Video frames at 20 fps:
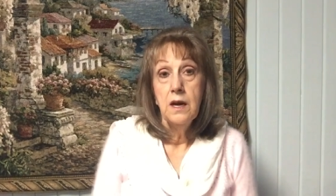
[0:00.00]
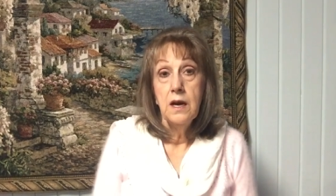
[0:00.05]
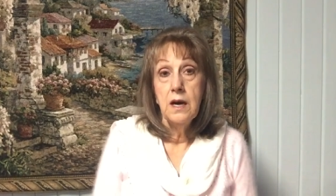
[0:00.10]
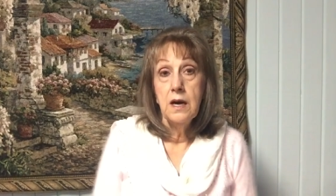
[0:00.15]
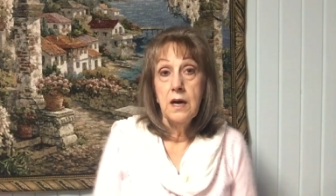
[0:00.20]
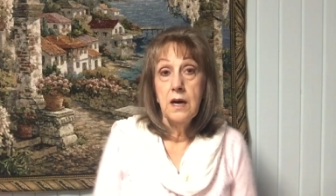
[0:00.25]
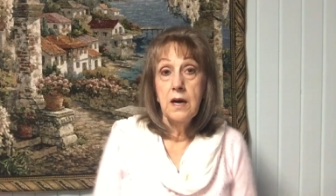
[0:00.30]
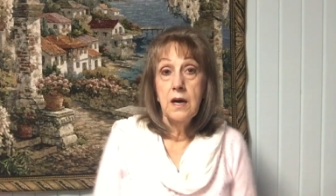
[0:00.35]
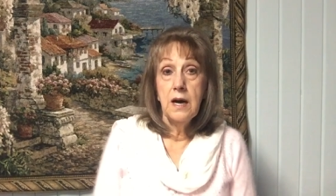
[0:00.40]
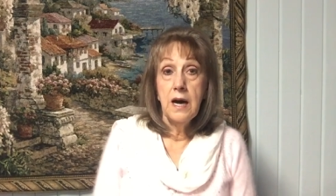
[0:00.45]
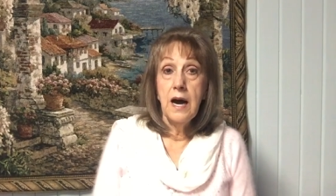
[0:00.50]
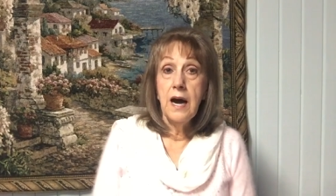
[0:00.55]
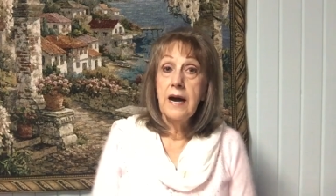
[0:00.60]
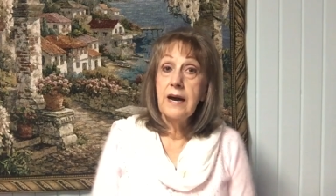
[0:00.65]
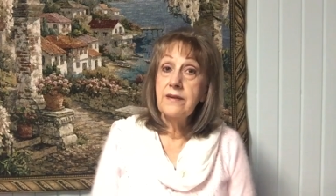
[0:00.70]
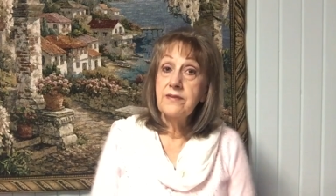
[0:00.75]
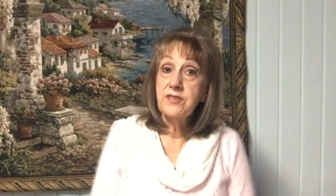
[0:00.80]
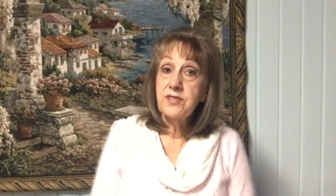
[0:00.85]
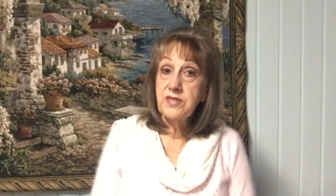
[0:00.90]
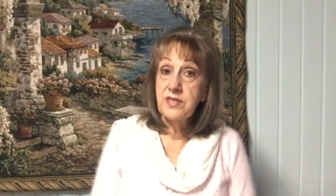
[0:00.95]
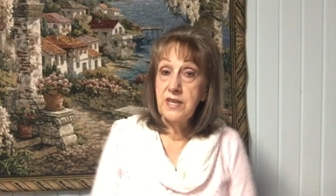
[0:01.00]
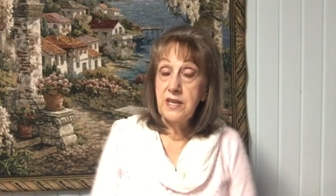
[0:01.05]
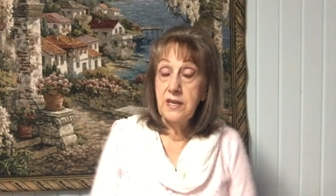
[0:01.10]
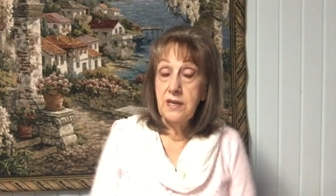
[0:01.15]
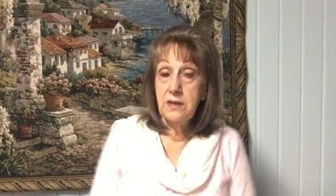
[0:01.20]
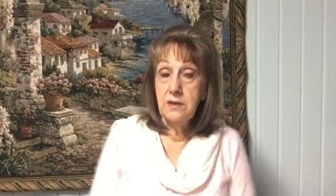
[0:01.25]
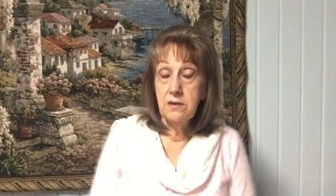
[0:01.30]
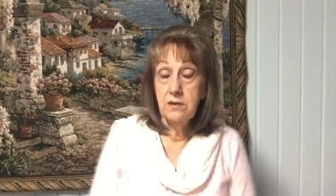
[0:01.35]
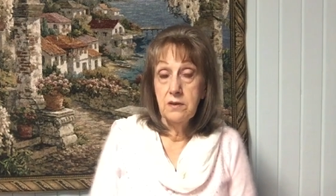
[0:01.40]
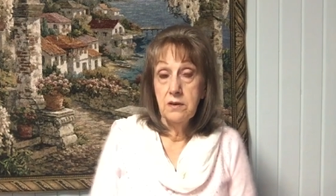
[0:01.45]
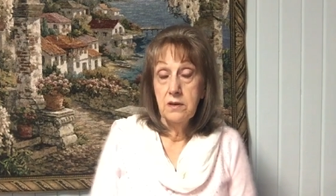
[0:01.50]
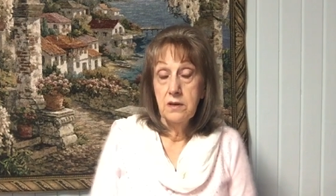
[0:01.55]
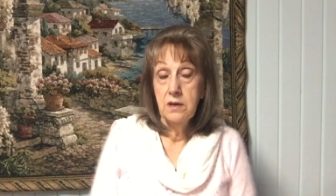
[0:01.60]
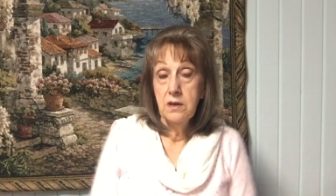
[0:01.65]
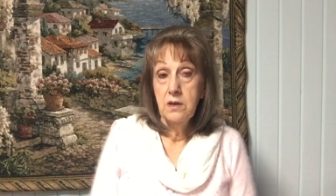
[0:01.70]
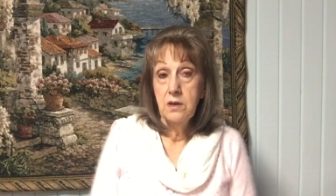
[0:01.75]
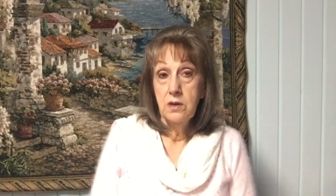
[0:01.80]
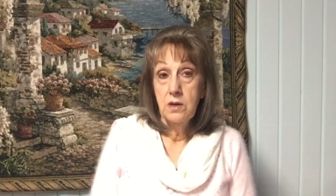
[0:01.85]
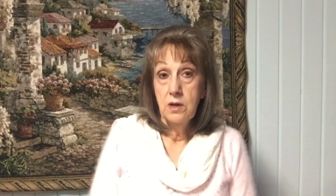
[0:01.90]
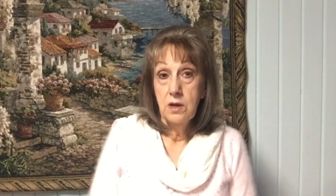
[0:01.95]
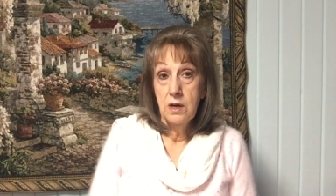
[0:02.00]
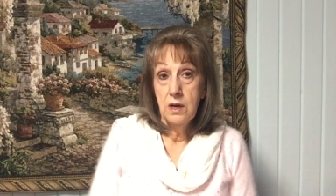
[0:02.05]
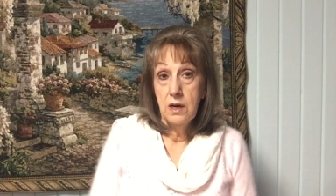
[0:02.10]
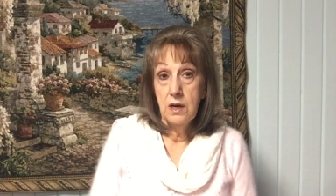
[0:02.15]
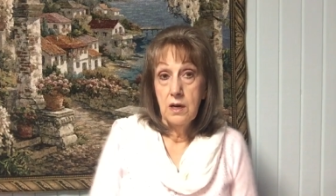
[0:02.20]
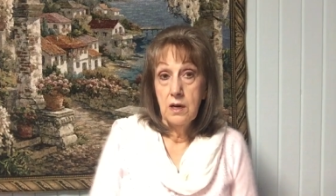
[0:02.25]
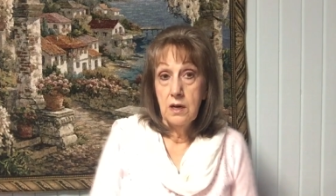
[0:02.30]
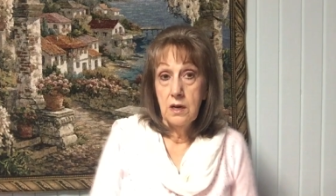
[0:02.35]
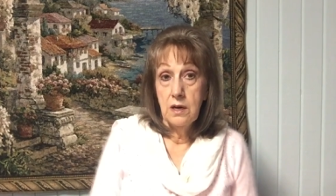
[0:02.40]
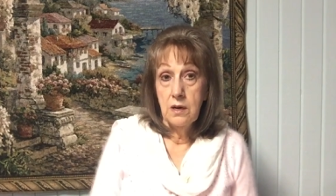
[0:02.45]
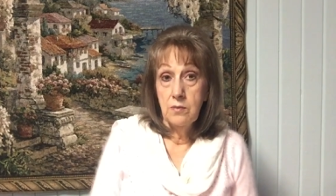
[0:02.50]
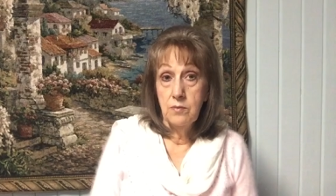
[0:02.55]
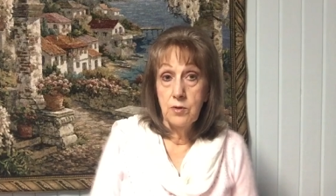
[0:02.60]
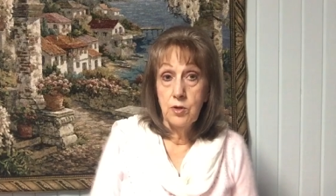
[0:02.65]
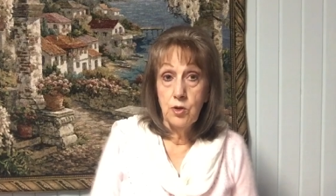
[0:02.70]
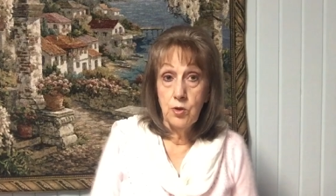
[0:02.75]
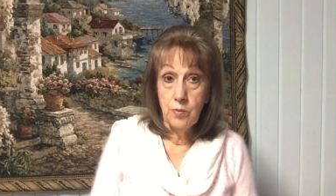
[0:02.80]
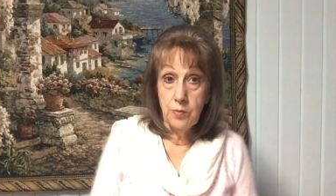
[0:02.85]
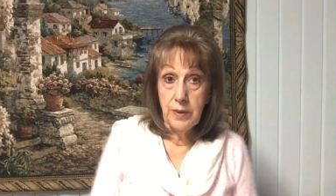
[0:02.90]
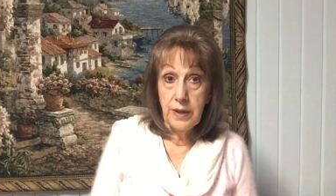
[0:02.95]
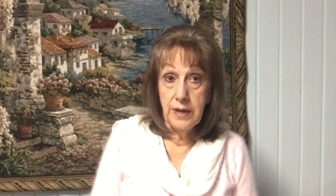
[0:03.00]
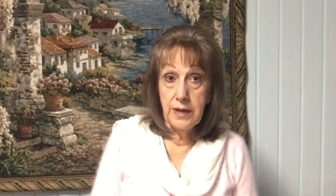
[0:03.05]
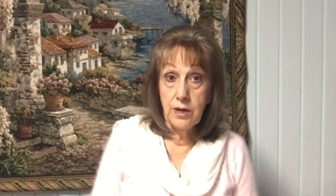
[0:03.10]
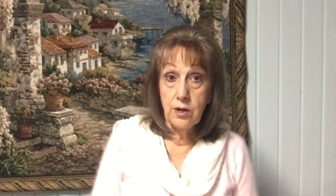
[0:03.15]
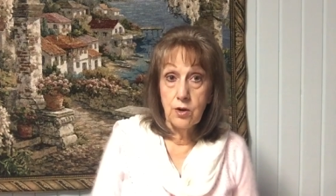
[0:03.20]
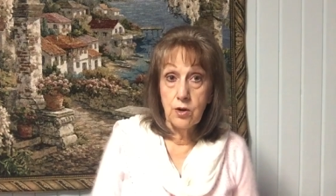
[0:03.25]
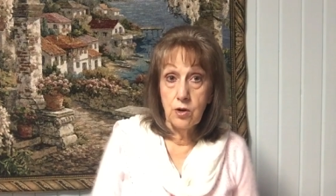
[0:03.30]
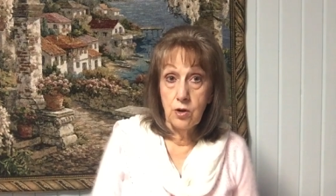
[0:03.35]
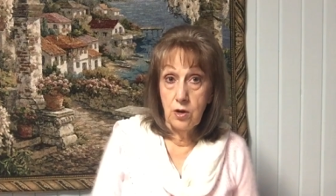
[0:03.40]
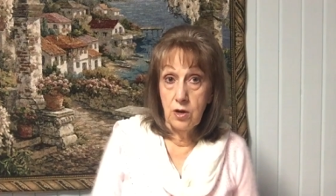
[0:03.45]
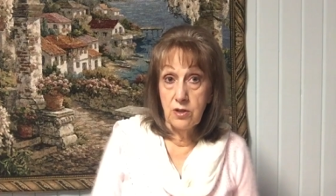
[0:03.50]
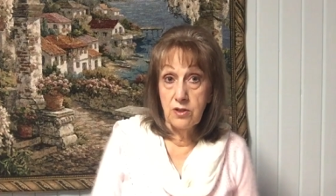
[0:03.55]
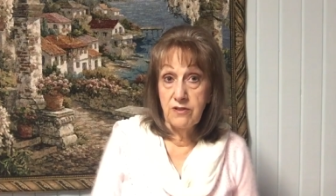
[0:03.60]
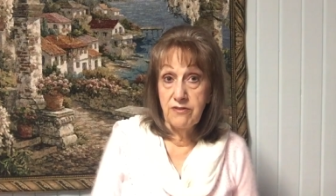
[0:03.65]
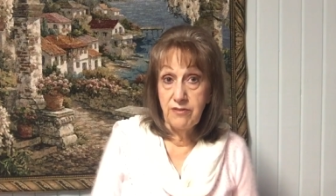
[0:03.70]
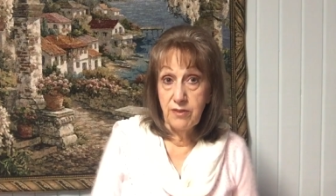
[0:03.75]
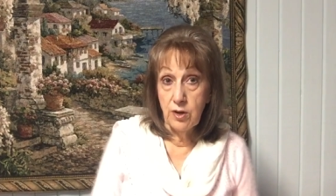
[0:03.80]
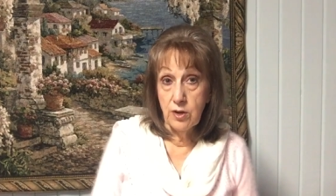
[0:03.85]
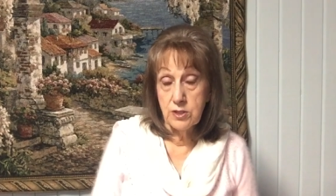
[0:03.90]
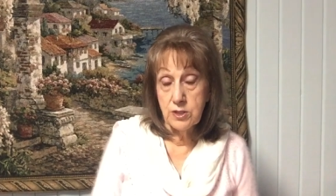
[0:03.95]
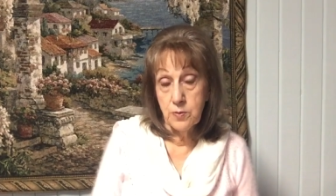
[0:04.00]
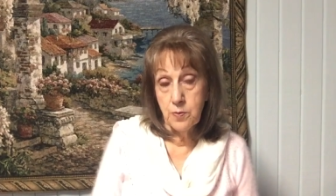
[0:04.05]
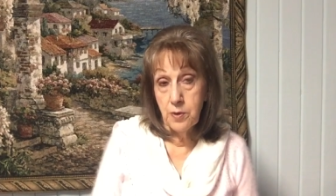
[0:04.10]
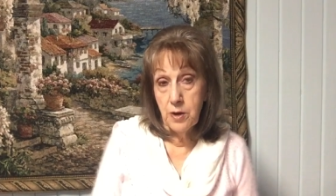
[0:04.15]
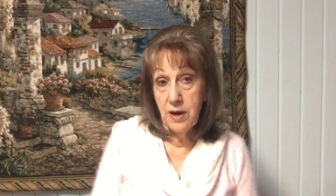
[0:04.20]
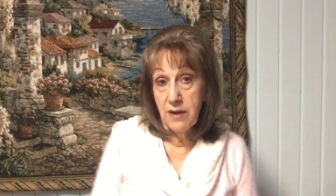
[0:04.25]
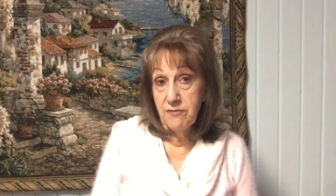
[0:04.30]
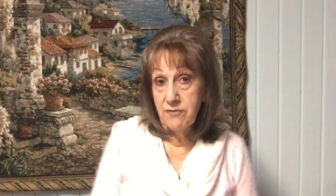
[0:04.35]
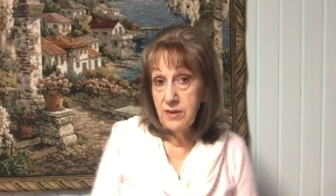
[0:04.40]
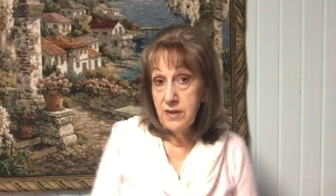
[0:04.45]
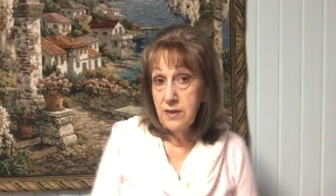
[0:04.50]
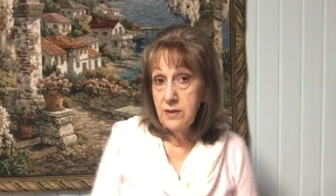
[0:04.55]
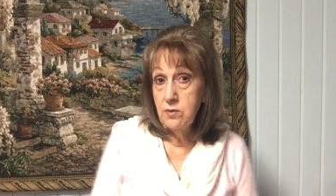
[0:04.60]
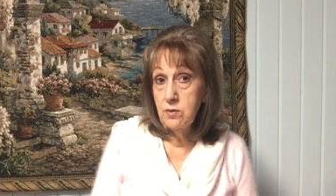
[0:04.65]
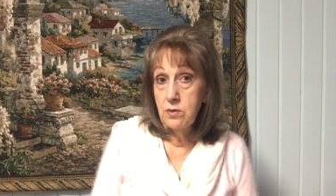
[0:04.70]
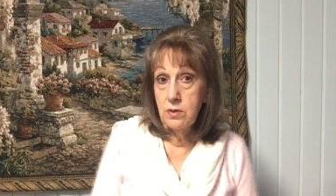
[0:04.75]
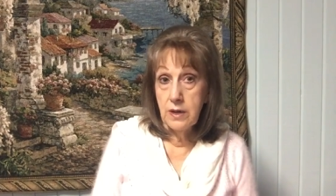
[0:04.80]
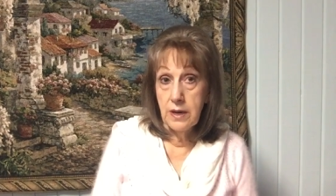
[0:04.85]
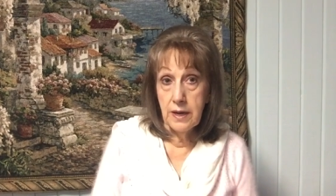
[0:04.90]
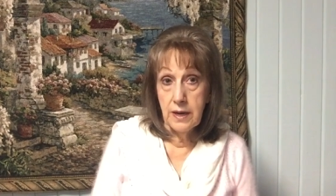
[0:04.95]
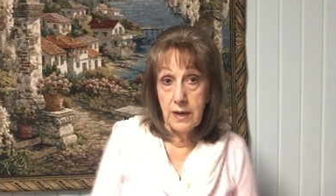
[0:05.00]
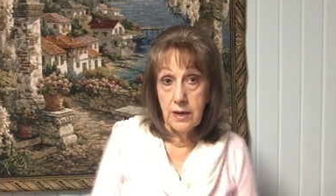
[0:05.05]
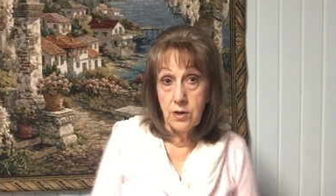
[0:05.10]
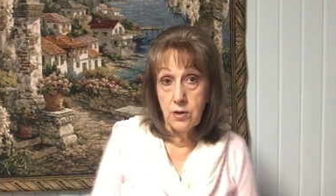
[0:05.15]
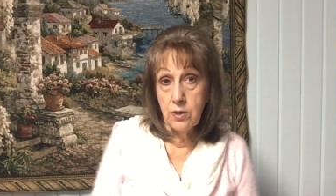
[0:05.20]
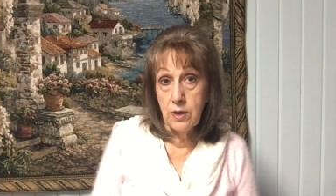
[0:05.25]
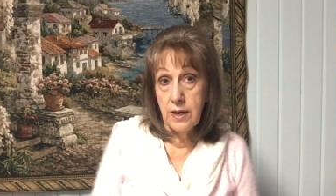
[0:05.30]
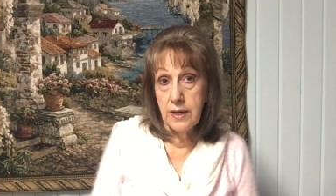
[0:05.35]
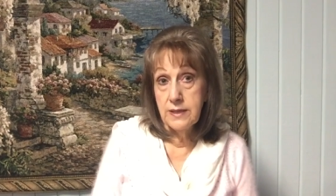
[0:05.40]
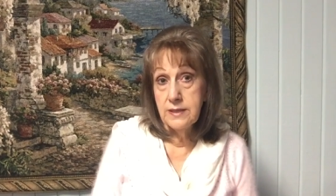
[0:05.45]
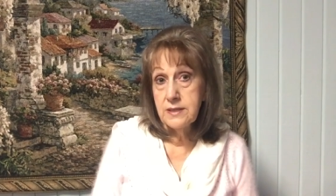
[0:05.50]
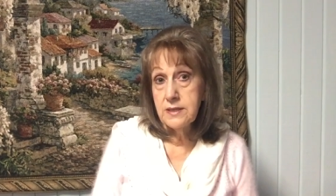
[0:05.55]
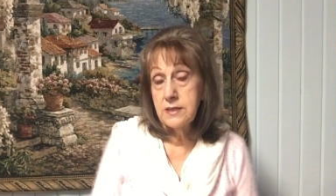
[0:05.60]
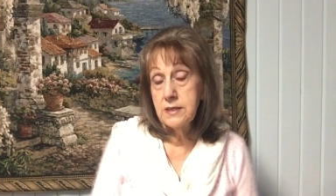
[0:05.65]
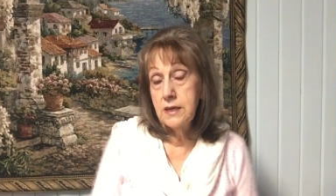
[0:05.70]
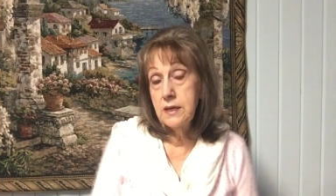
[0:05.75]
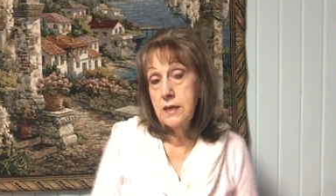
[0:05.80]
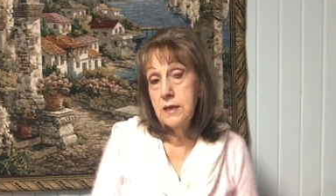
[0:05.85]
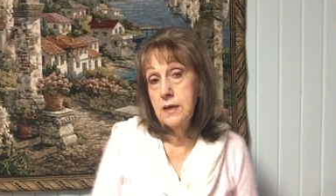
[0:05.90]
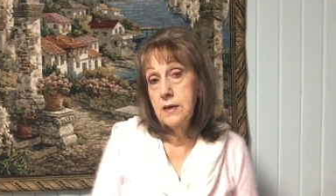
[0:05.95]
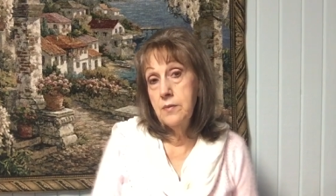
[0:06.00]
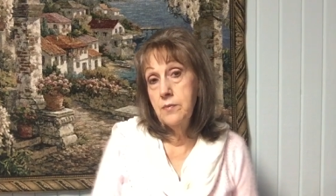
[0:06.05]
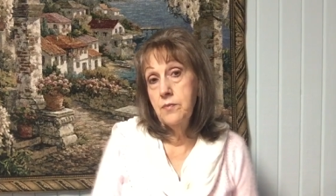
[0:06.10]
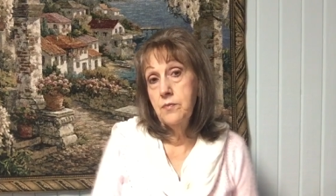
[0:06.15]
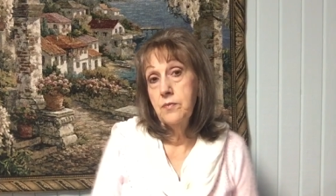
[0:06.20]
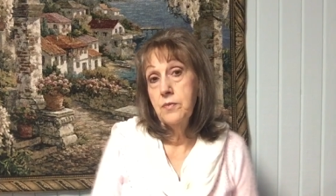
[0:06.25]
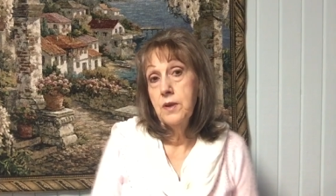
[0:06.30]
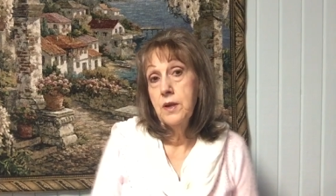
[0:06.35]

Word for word: Uh, I have seen um, who many are calling the false prophet or Antichrist. Um,